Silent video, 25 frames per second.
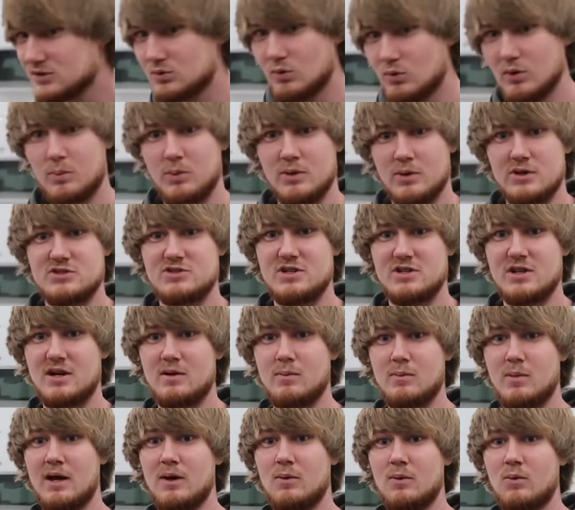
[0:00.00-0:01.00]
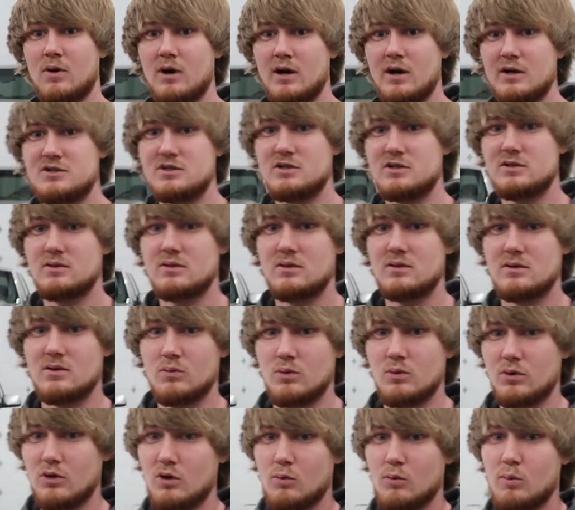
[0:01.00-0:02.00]
So we appreciate everybody watching.
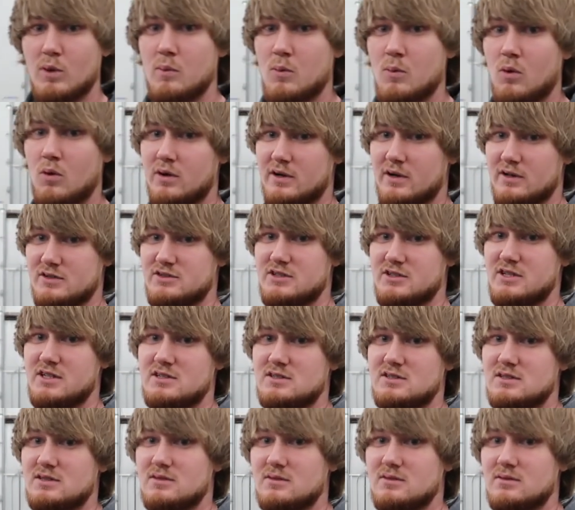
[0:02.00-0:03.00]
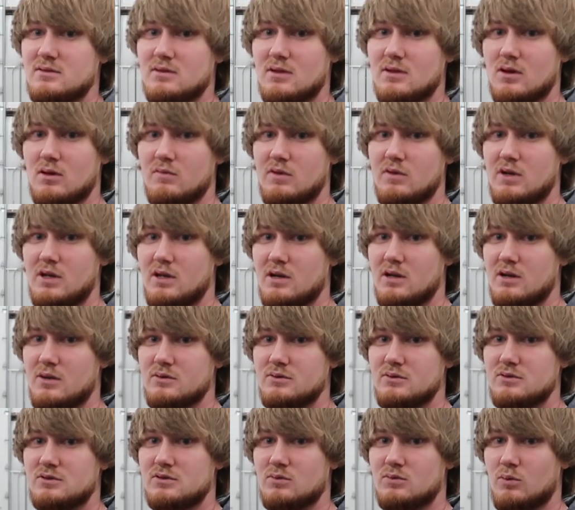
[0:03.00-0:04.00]
We're going to be more consistent on
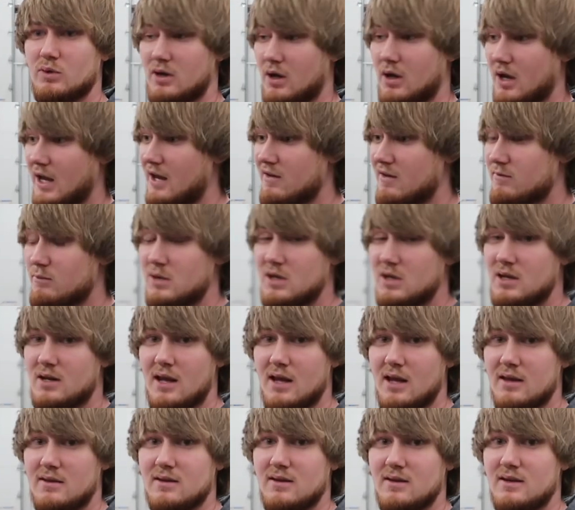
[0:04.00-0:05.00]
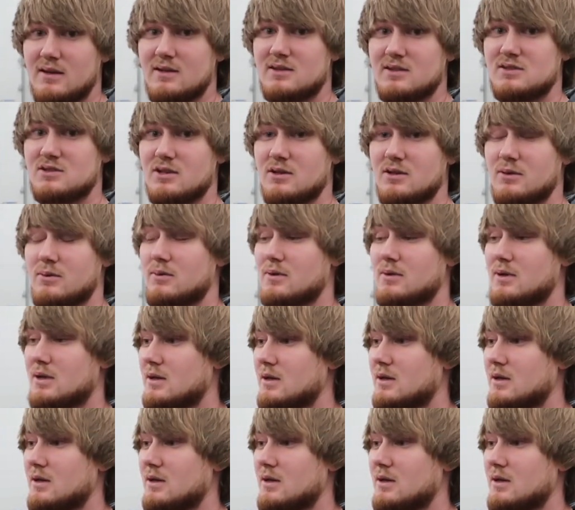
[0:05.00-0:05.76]
videos. We have been, I think. So.